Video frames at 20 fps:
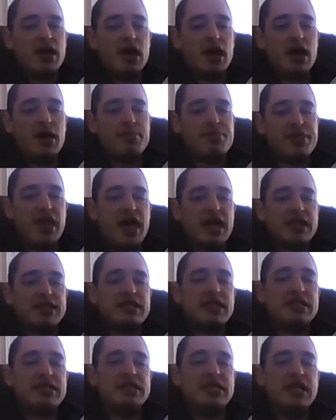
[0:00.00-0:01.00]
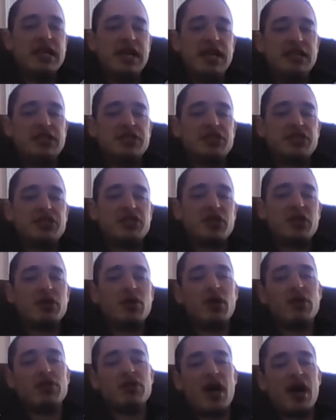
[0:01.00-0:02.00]
a plant that
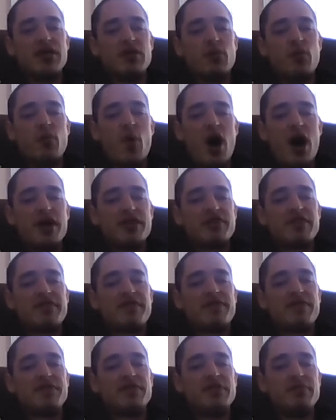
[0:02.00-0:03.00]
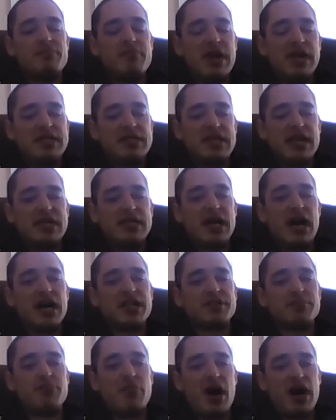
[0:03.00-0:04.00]
needs a lot of water to maintain
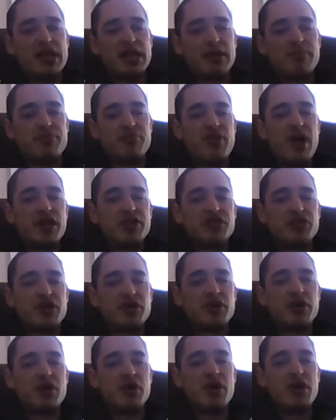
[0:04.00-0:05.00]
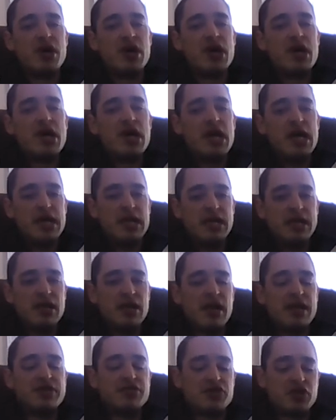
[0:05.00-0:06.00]
osmotic pressure,
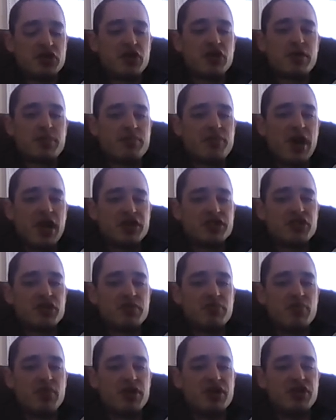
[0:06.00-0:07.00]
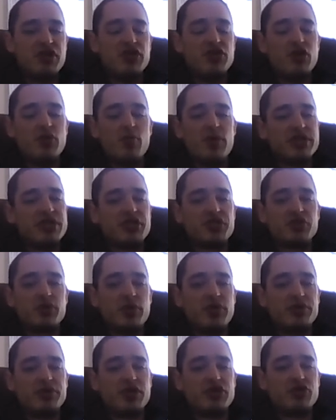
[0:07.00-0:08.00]
and turgor pressure, where you don't want the
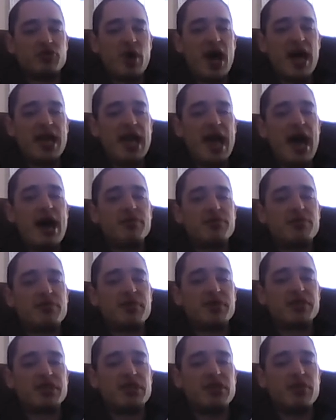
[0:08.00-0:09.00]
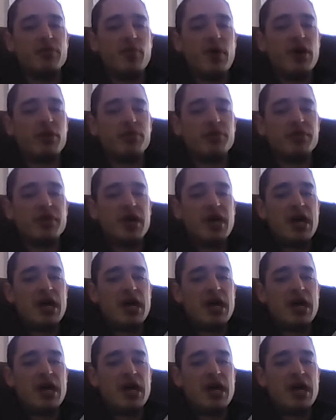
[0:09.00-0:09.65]
soil to dry out or it's going to wilt,